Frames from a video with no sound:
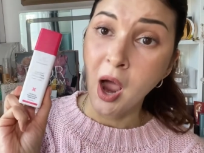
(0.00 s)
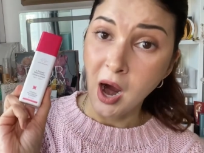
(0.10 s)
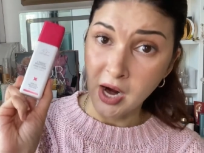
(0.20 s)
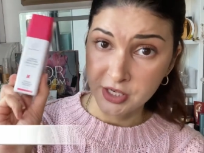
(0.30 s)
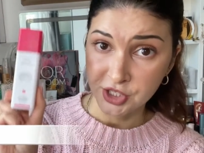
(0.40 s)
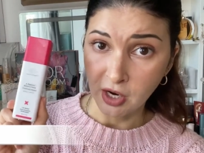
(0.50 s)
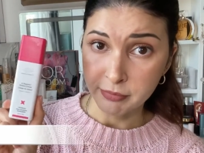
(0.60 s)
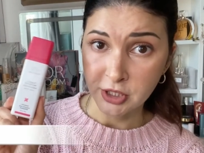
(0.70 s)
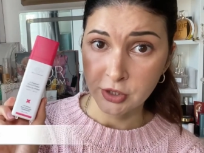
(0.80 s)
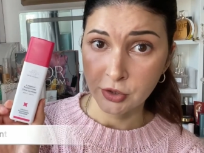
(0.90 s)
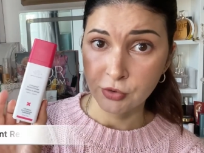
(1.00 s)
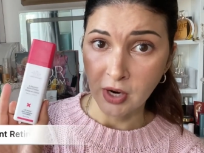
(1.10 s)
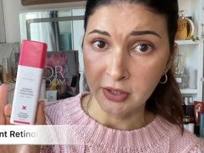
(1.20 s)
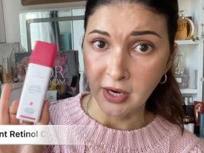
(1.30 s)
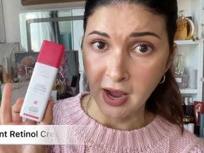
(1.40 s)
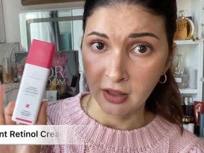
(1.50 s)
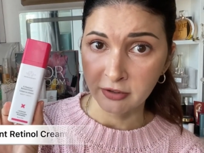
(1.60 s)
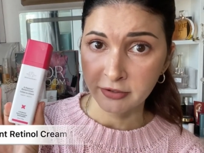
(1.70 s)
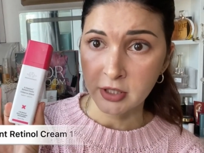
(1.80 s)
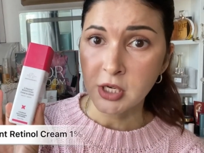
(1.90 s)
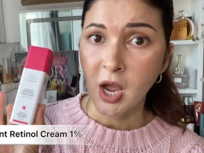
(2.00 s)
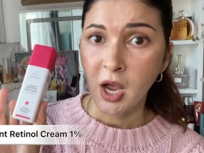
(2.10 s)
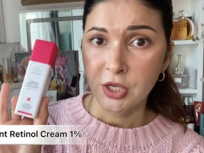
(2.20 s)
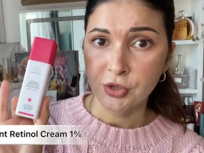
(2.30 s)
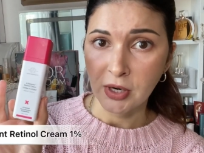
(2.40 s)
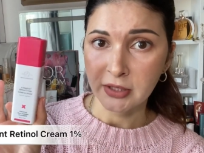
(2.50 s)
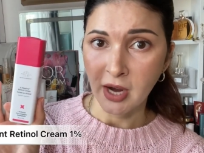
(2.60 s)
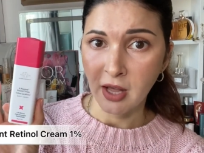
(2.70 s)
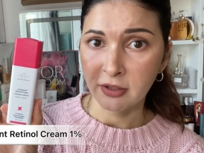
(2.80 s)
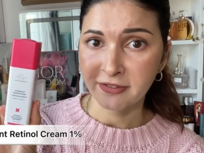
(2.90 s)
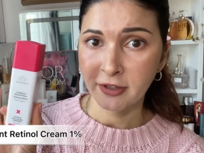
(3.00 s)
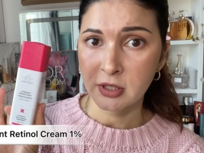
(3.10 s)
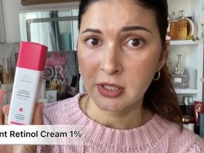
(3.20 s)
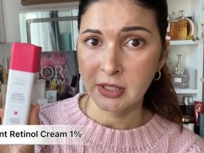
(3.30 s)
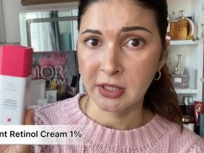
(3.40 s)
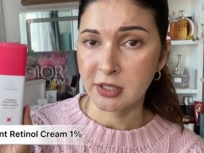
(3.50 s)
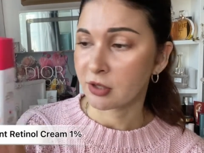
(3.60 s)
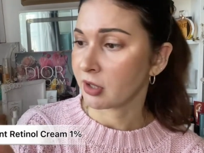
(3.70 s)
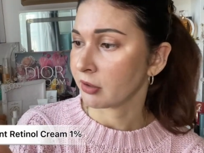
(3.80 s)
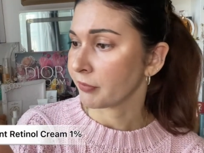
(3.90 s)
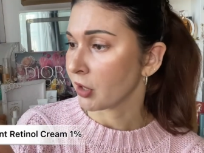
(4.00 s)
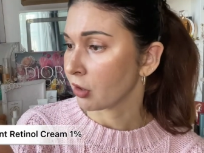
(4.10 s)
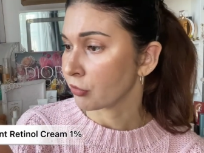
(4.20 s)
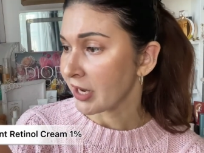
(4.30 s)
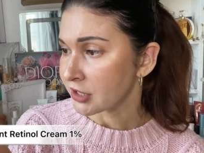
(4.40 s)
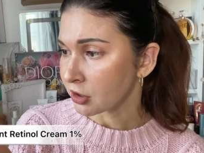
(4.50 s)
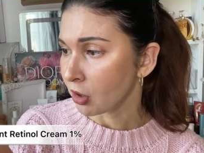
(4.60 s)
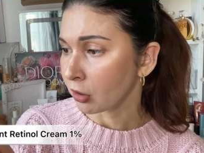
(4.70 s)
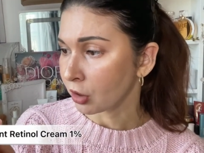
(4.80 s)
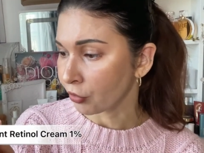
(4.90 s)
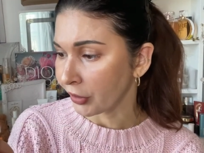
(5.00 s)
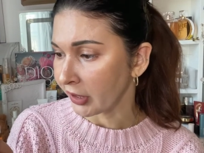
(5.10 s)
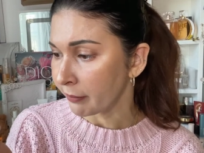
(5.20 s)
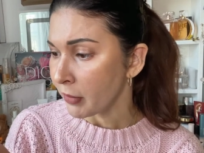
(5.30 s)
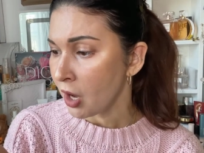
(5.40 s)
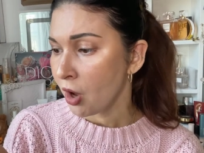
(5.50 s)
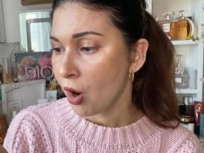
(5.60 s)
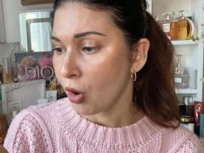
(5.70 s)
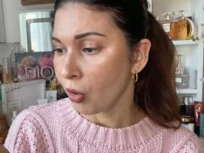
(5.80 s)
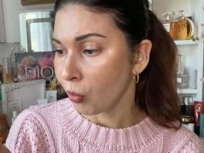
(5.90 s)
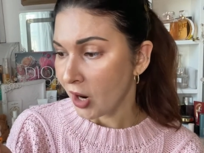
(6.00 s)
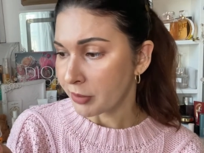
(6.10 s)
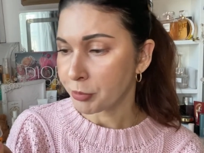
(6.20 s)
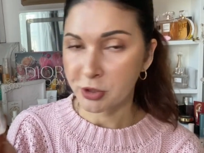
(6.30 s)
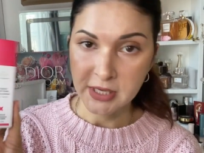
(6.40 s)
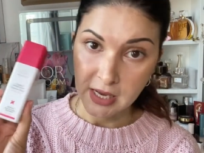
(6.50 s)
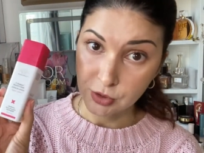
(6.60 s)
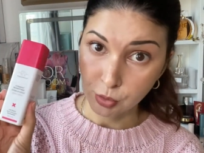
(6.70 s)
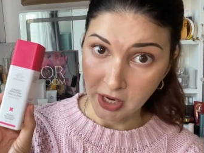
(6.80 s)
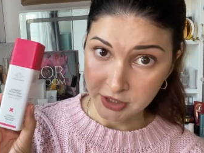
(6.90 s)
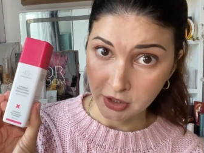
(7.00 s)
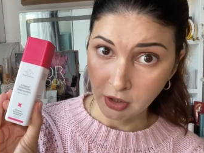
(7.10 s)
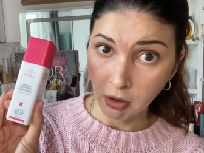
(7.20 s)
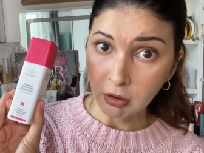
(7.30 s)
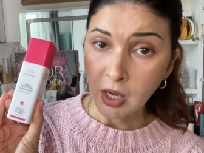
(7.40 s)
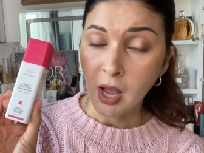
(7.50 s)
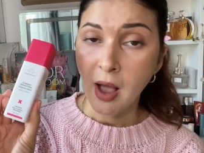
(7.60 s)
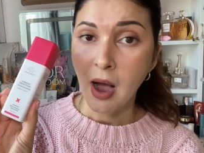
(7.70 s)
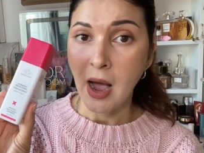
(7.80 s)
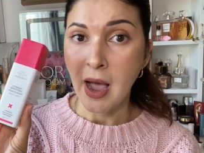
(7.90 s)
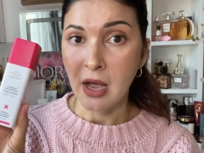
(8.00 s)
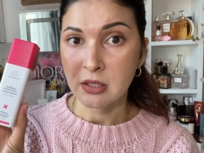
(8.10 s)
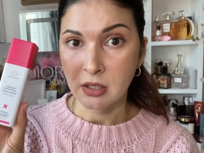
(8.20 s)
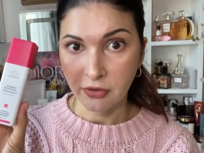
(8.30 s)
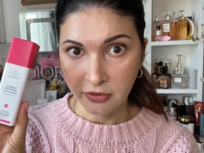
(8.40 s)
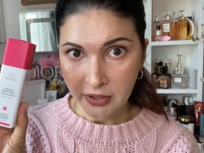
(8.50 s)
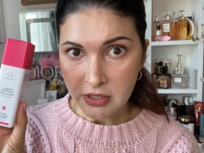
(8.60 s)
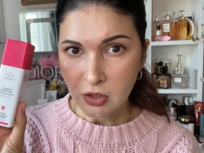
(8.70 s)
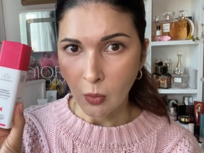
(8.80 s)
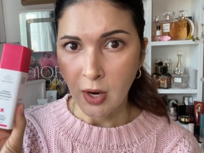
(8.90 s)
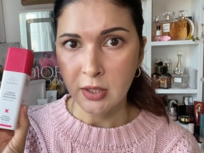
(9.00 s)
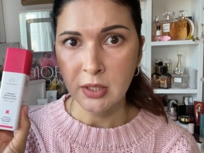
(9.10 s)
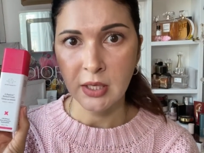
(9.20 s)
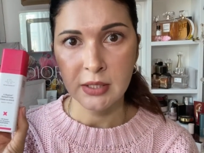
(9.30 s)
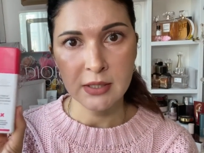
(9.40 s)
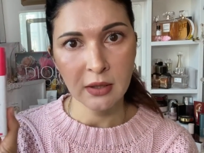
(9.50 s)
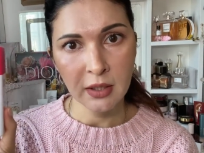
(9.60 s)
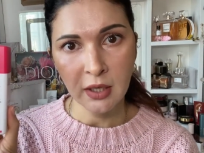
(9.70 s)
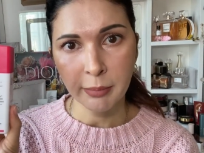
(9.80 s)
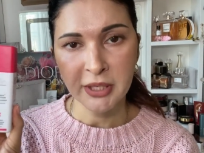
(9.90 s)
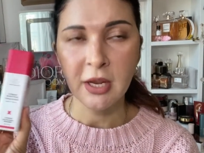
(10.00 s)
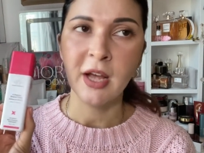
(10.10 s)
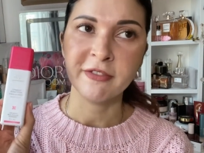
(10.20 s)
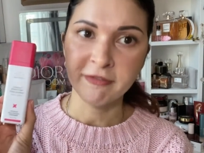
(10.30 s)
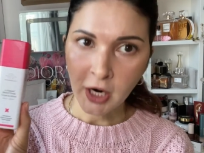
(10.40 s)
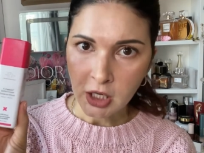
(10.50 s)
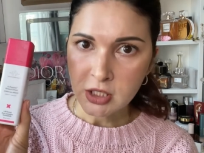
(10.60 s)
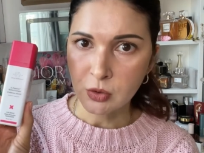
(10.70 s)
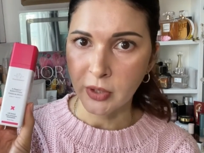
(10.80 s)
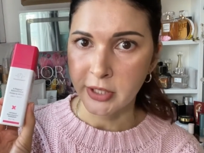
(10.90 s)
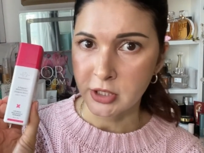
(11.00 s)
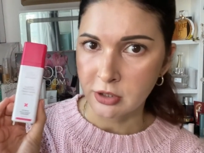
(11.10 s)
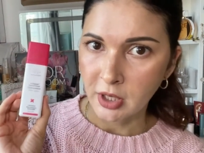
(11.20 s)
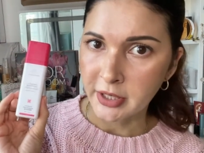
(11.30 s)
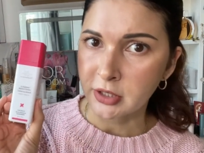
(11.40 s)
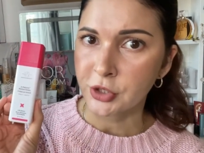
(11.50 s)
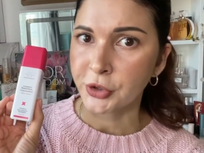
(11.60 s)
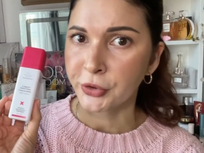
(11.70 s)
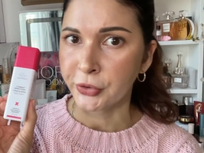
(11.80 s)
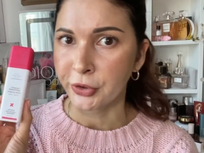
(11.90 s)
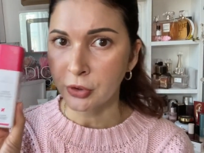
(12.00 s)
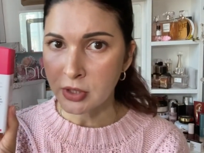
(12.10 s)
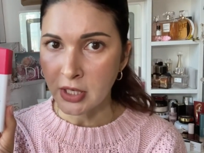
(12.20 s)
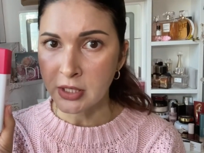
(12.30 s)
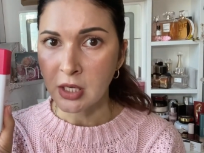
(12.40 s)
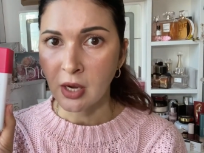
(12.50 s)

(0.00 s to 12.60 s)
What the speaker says: I jumped into Drunk Elephant. Drunk Elephant is a retinol cream, or 1% retinol. And this one is a little bit, at first, when I started to use it,